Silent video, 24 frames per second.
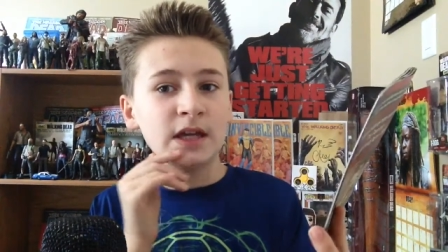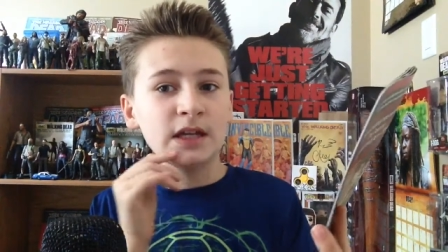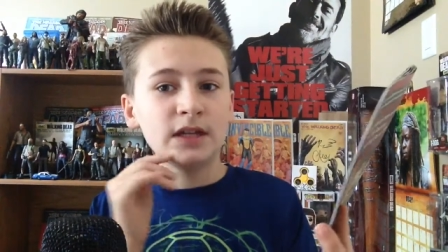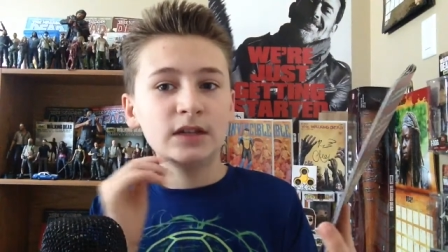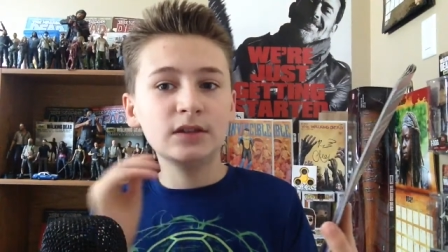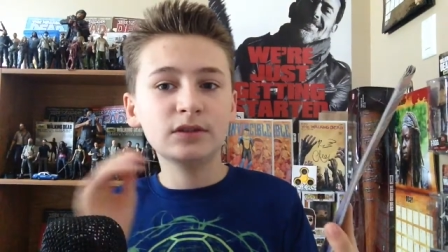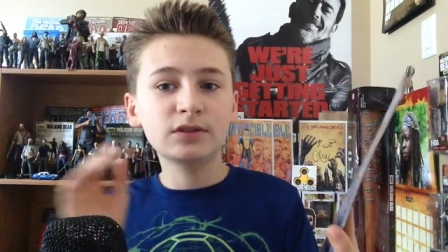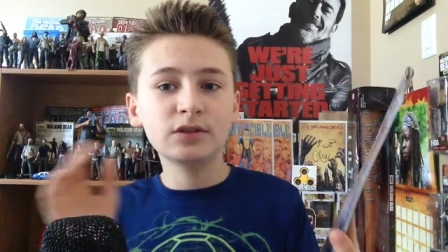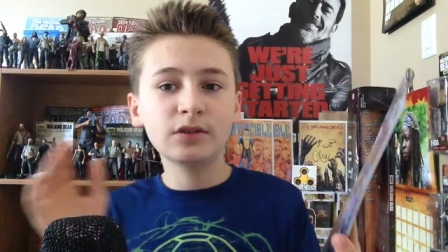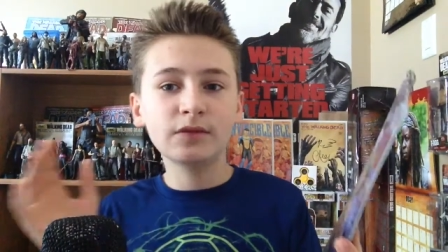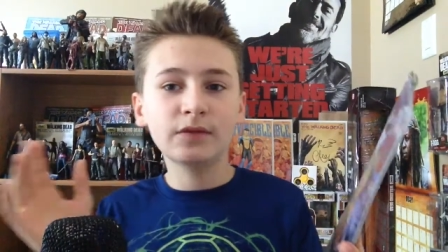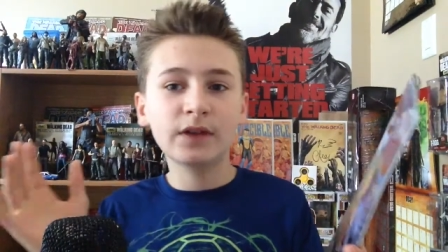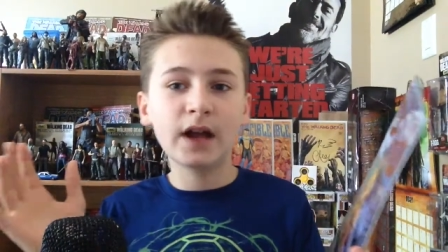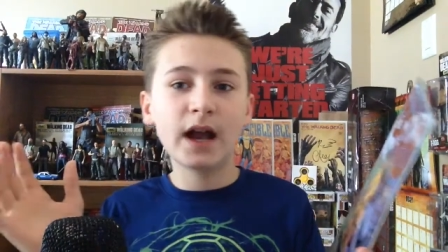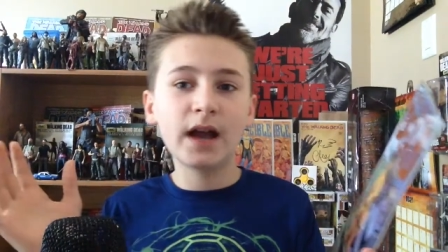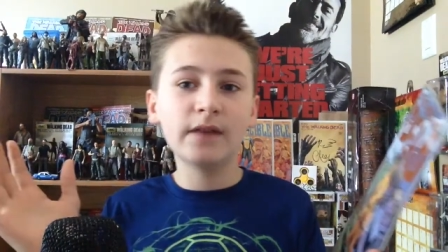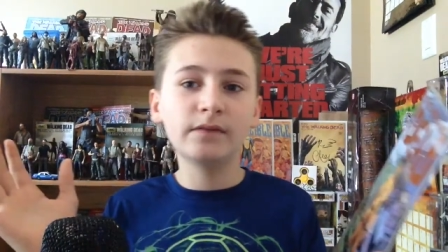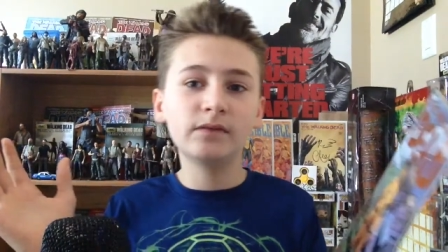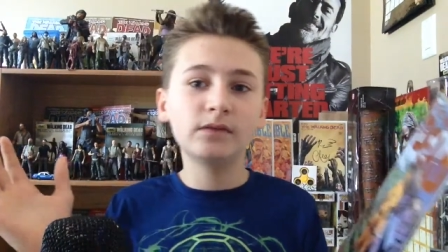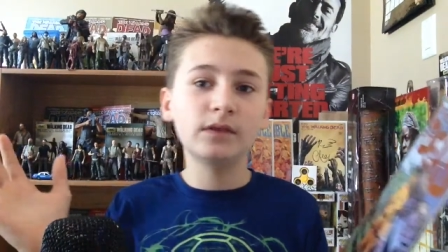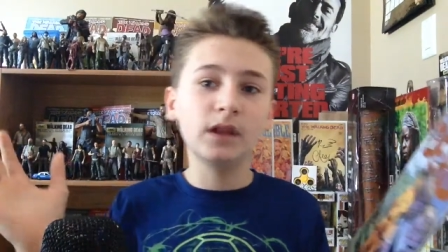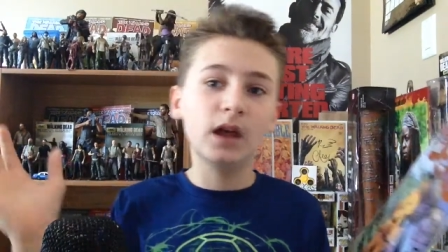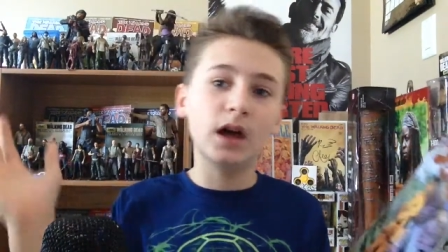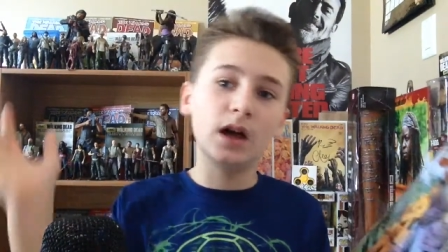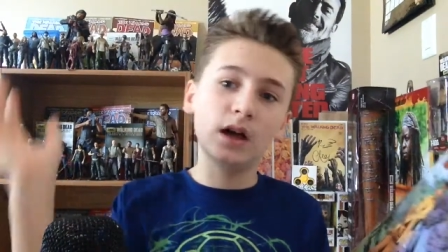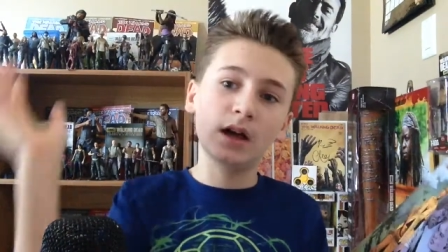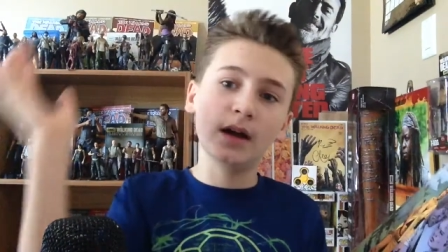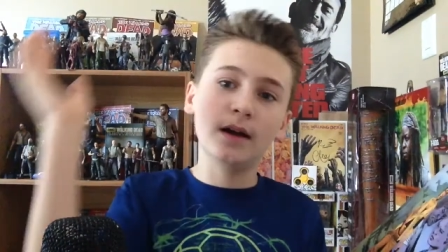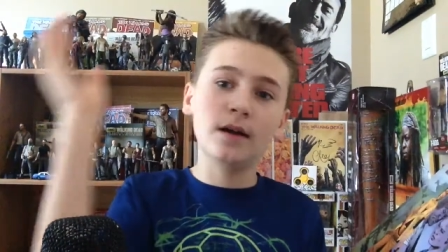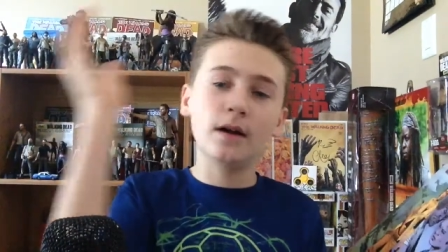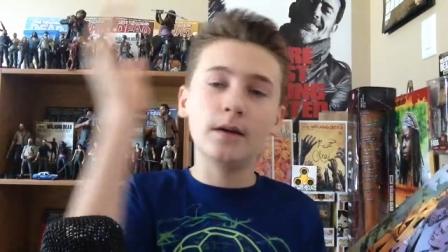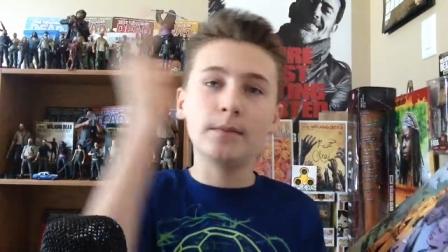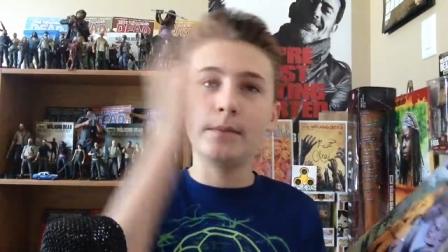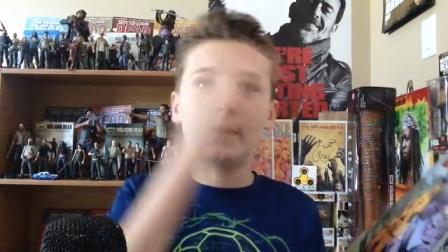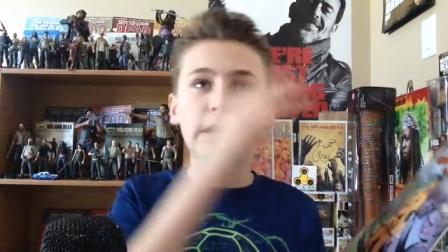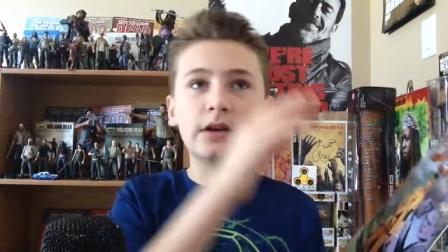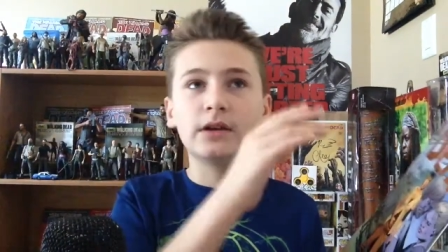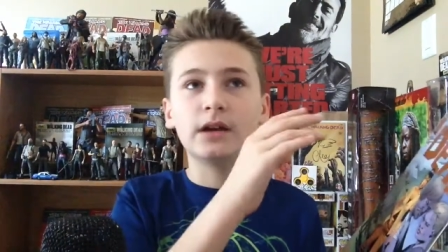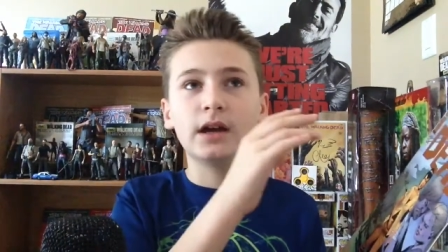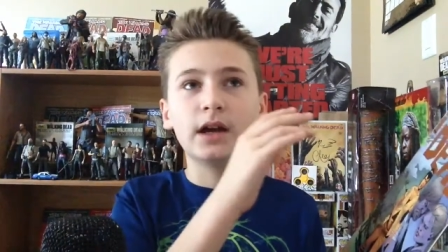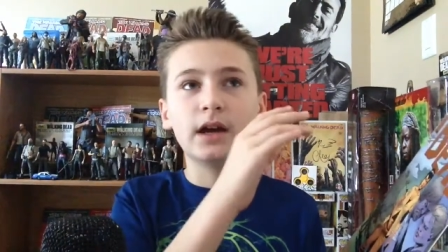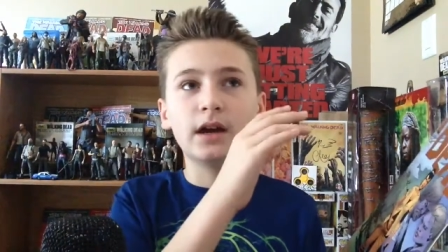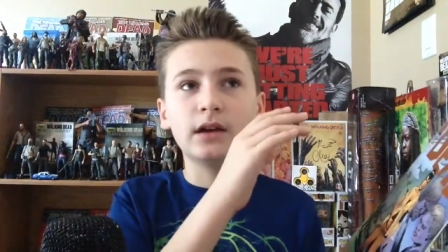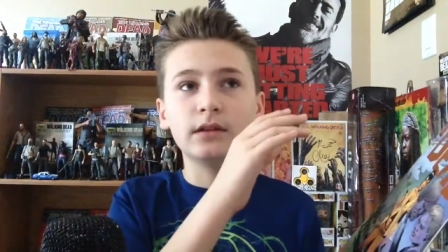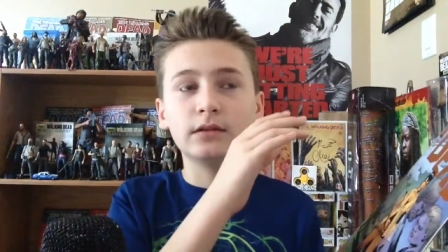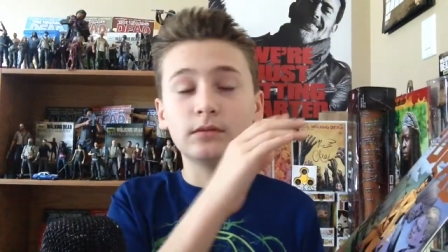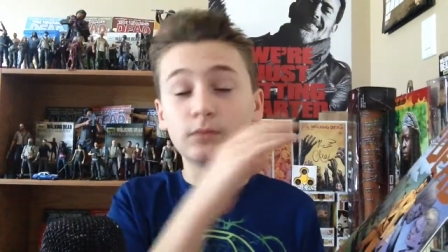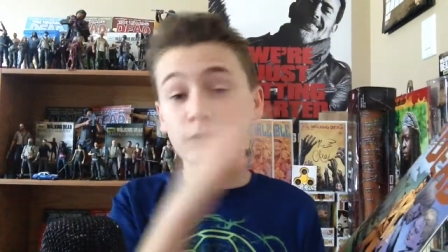He survived
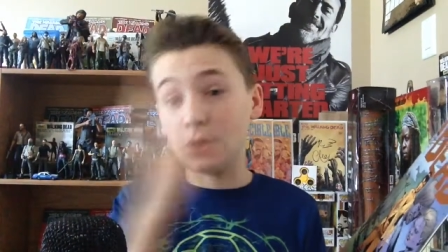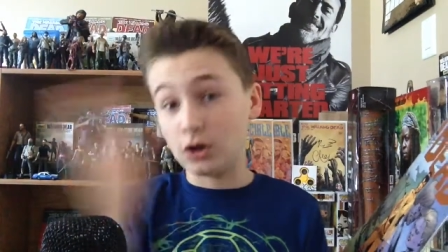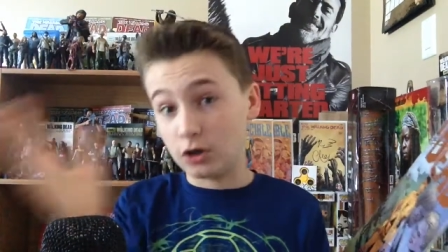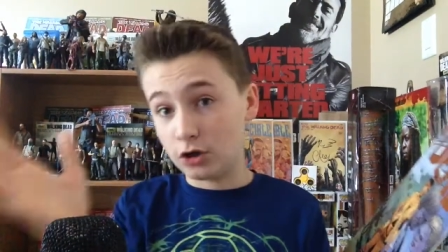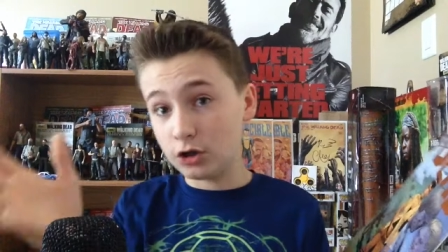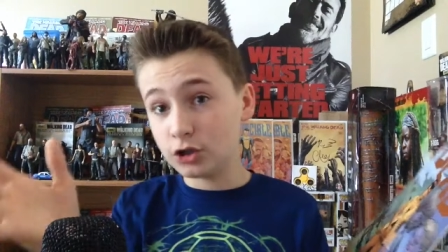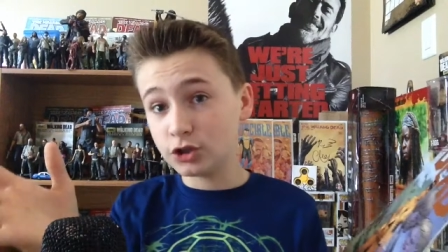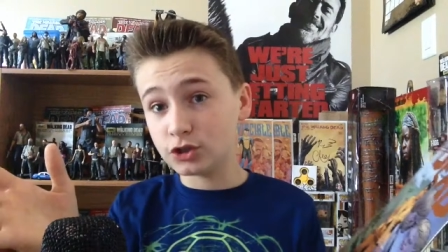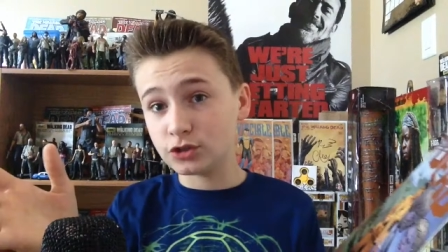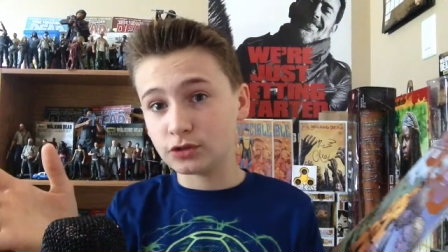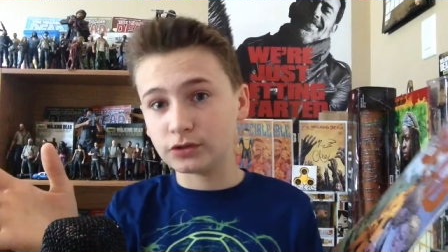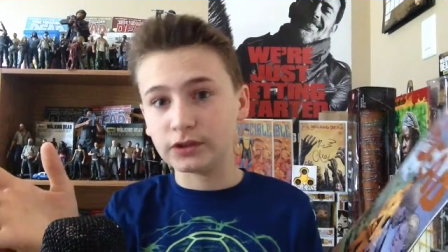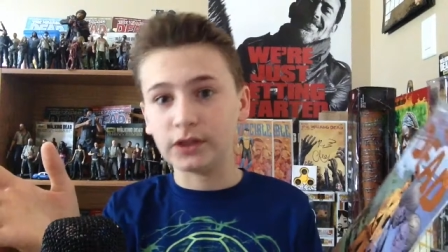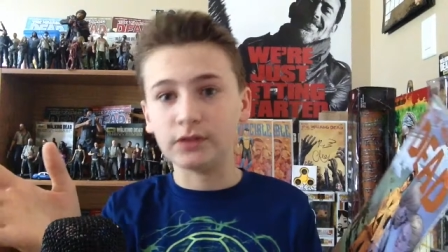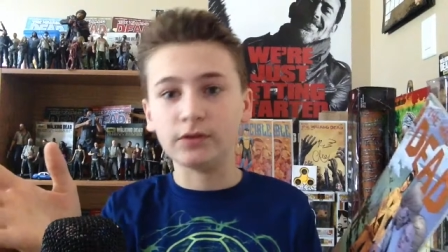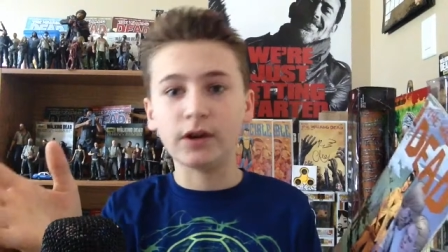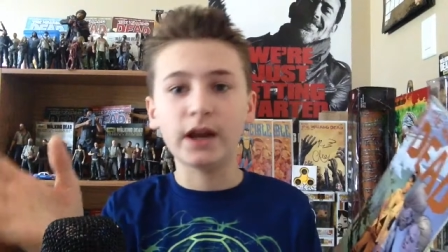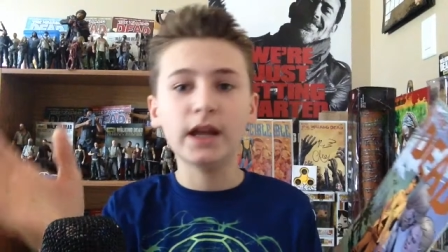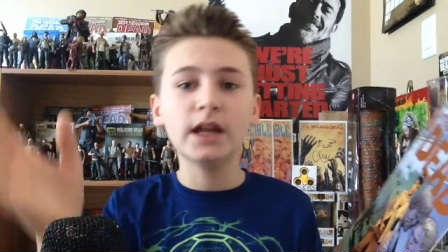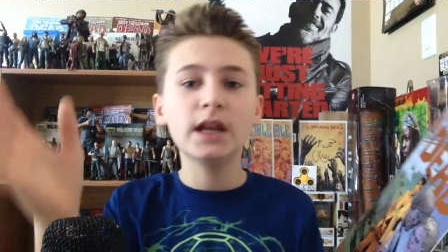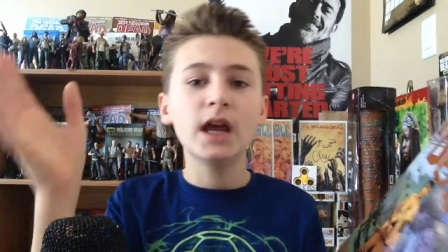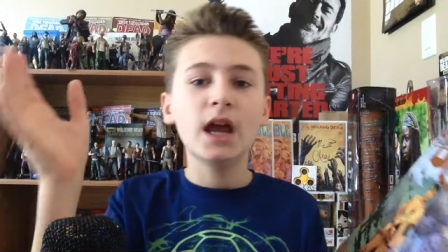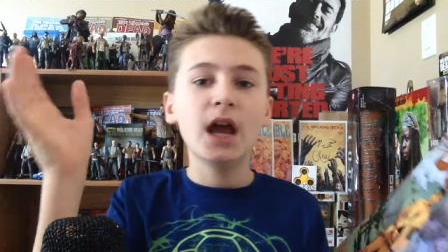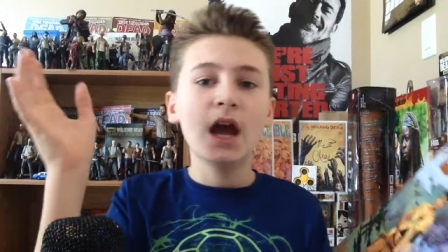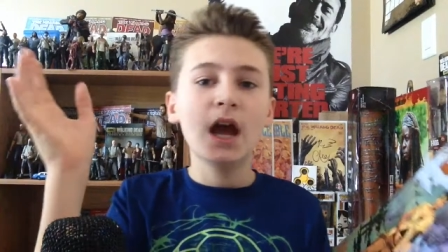Herschel did, right?